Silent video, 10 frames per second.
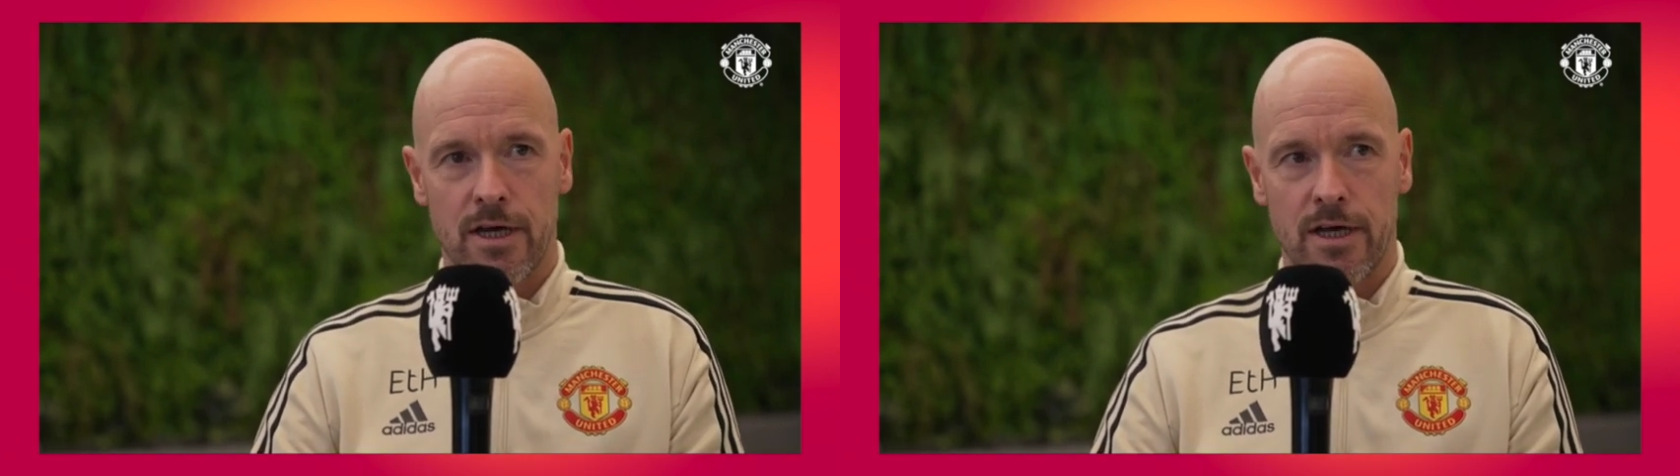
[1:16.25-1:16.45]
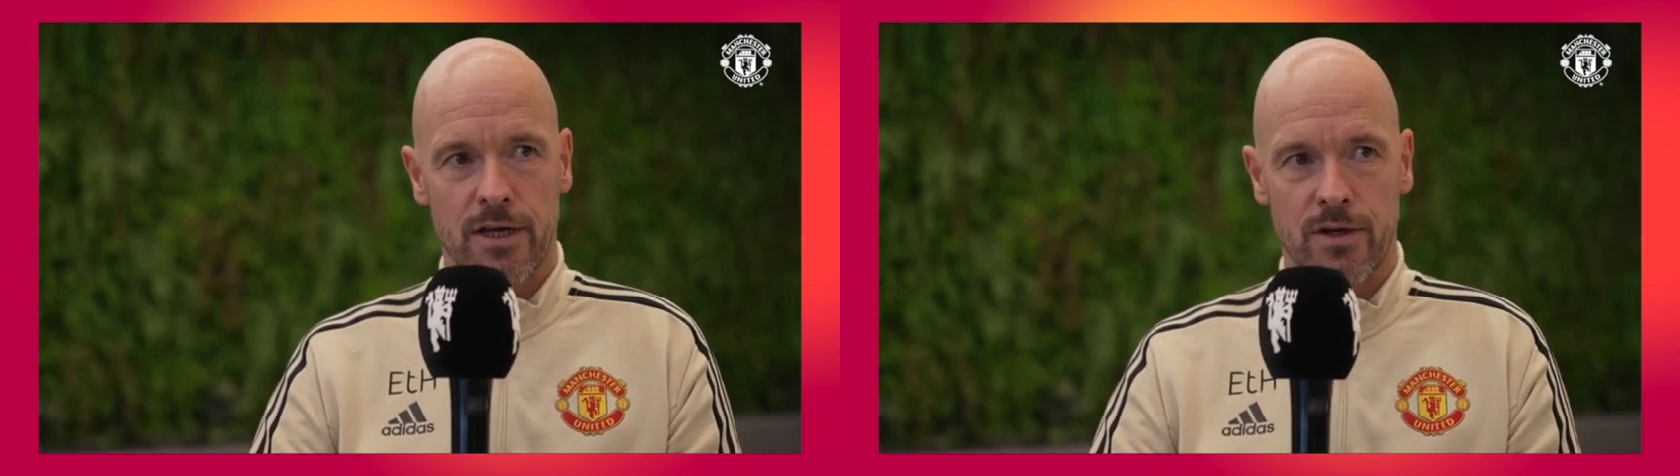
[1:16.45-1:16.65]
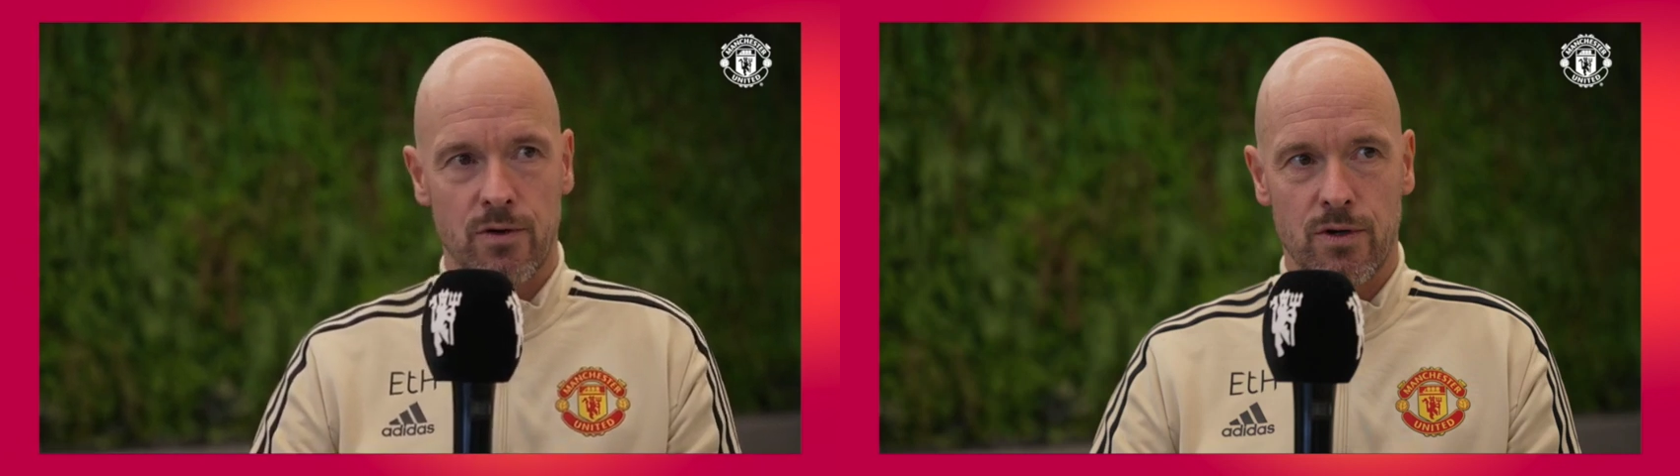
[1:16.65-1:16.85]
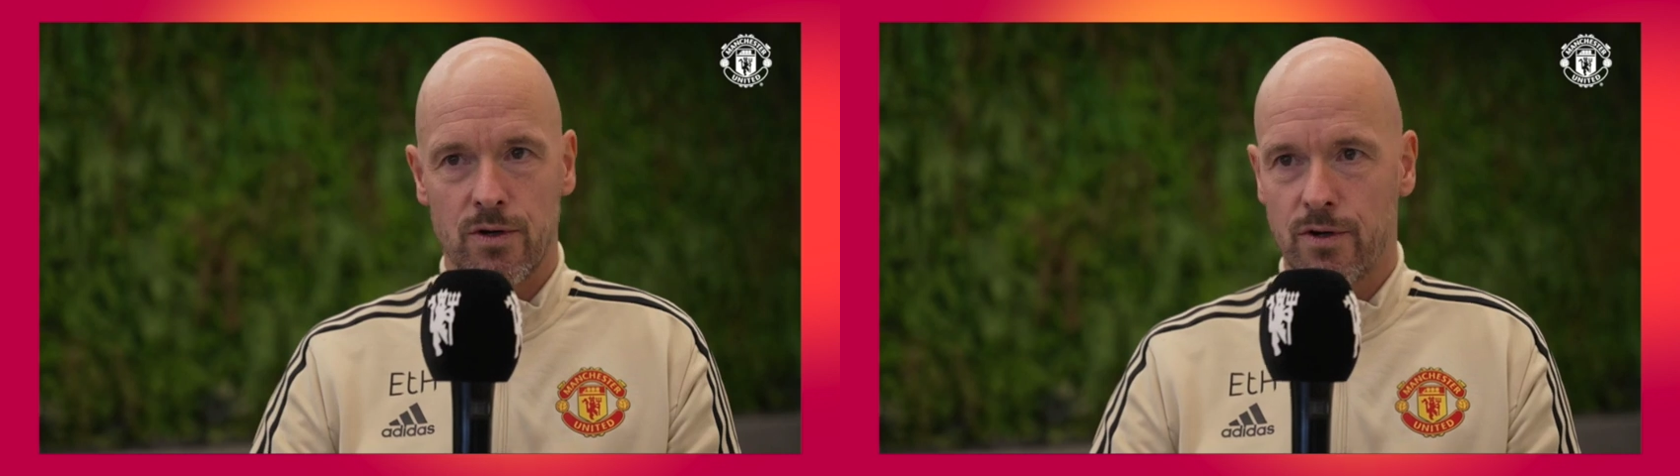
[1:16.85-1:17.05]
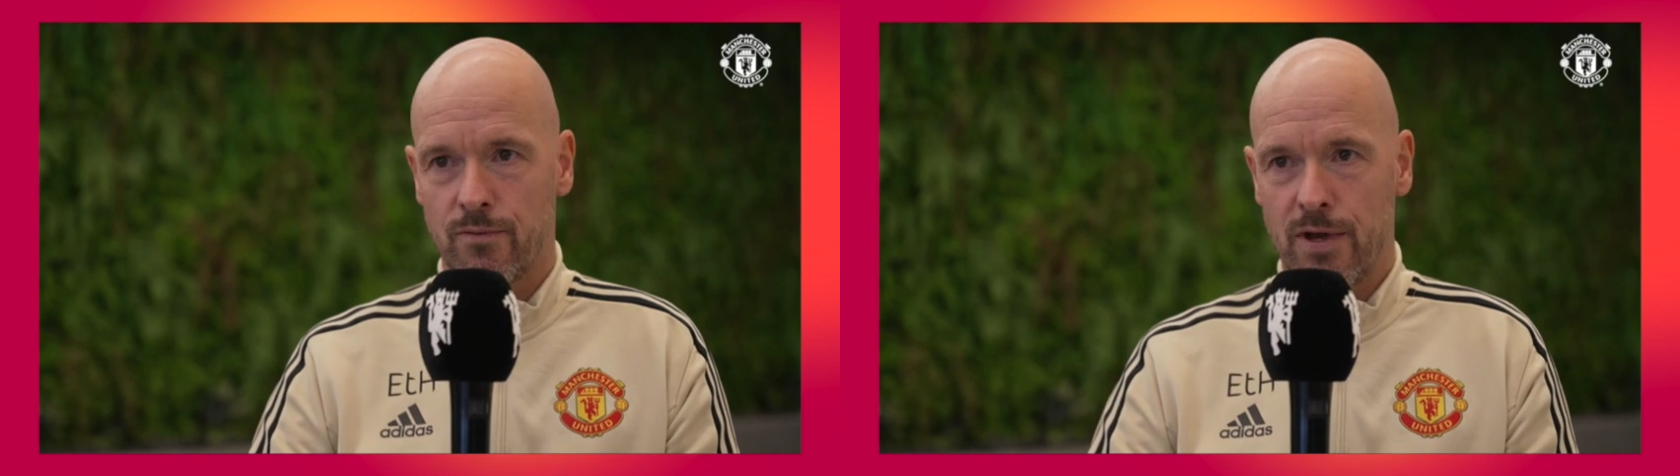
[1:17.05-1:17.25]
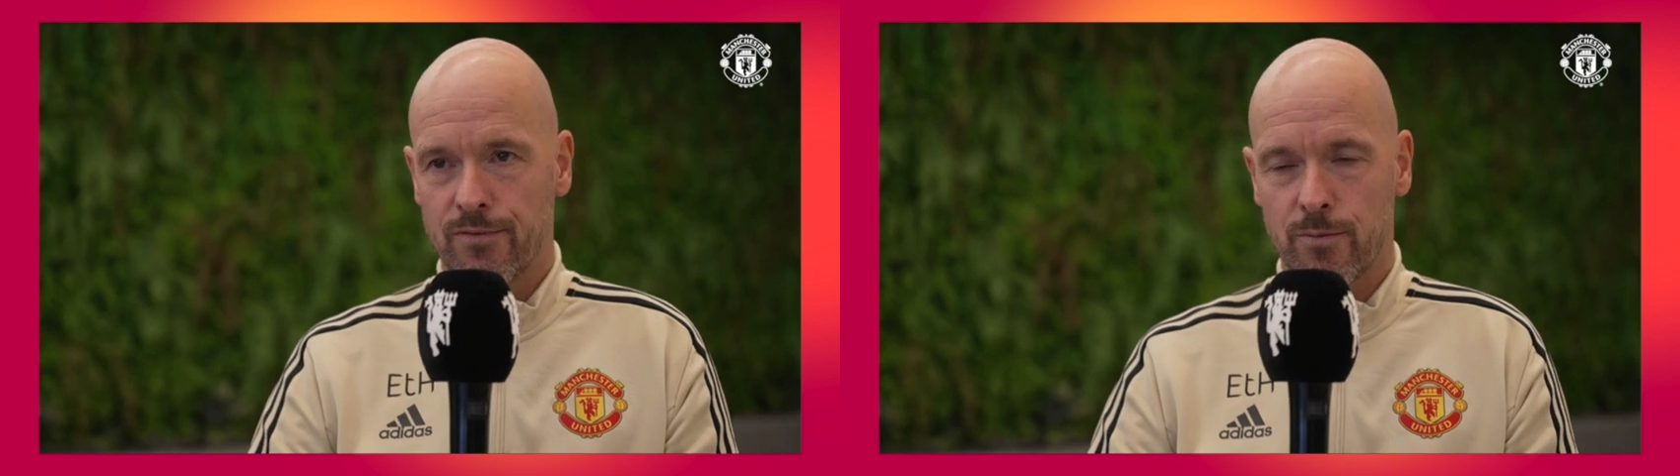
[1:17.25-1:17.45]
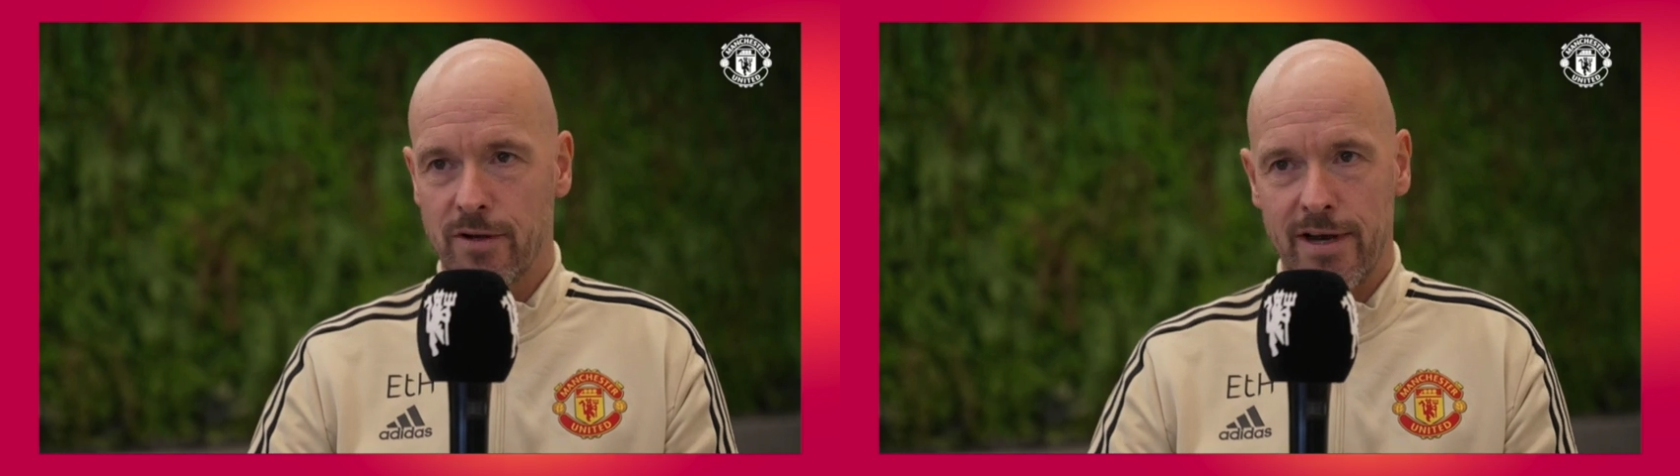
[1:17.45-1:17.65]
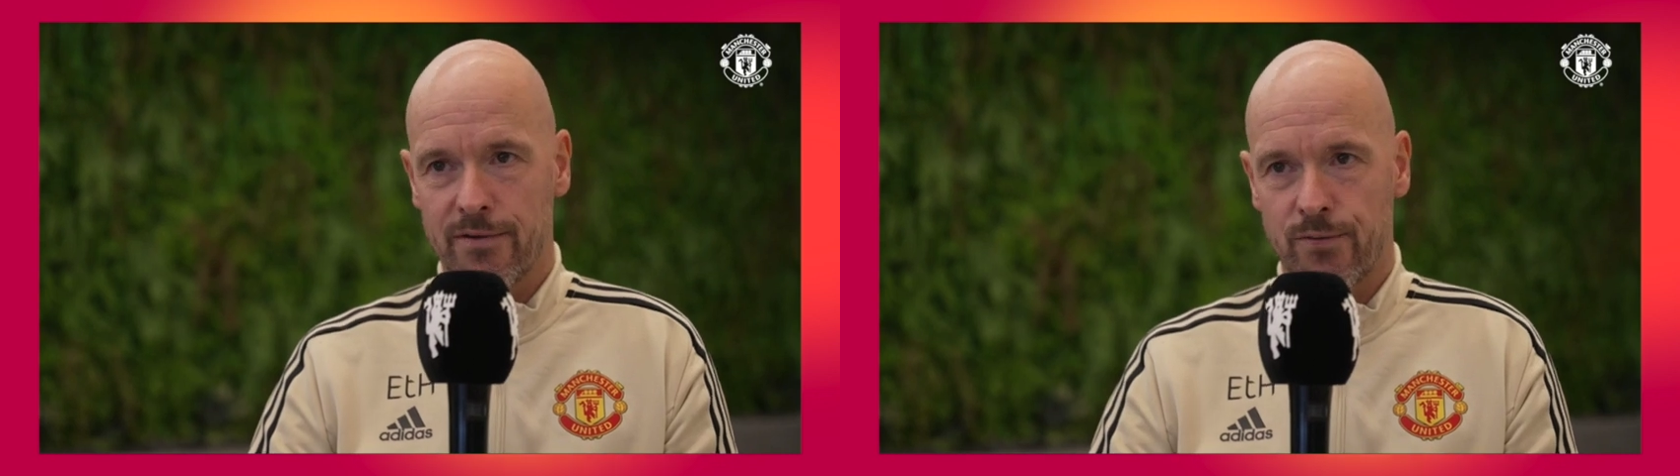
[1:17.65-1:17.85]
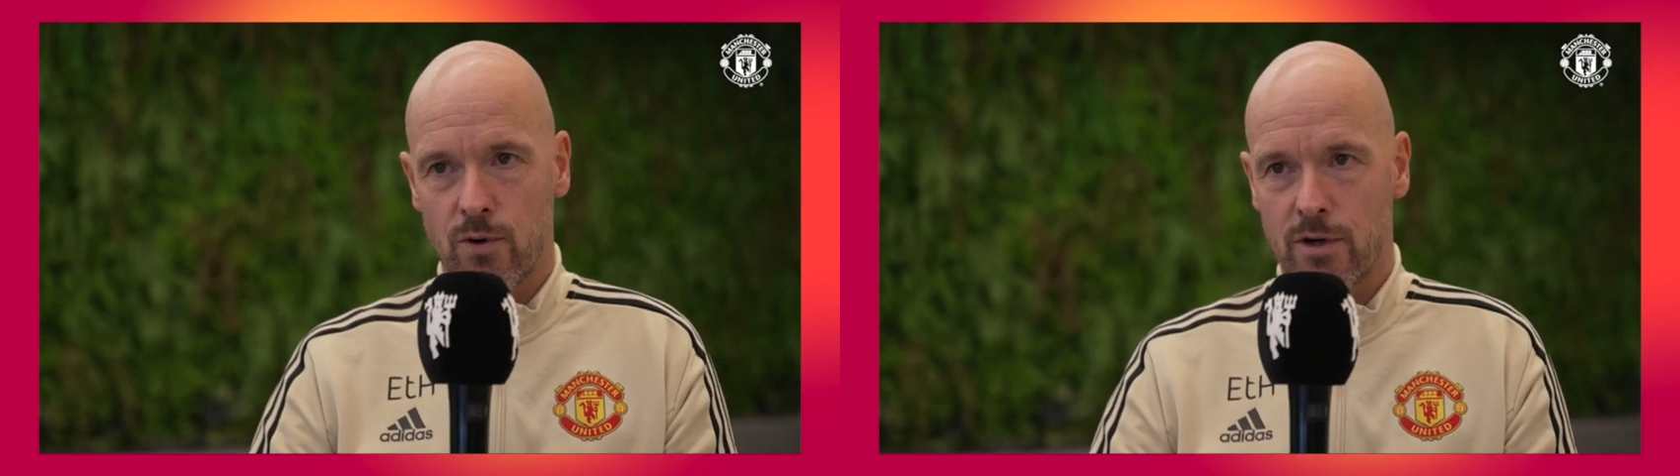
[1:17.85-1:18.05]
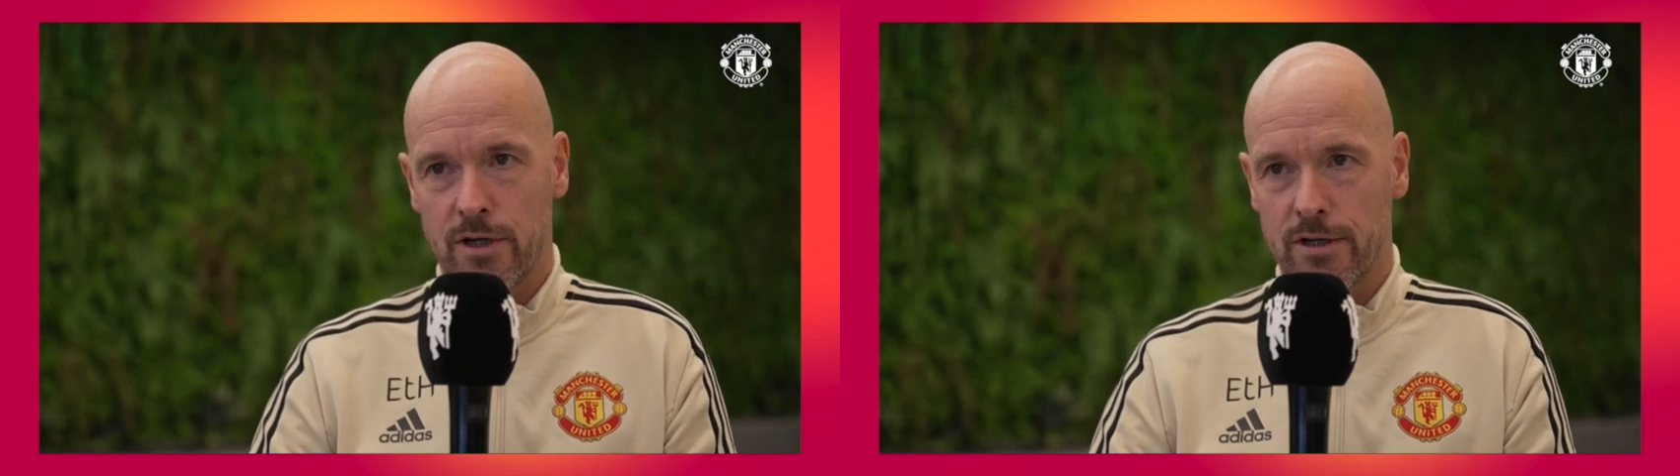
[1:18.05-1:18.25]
And we have to be ready for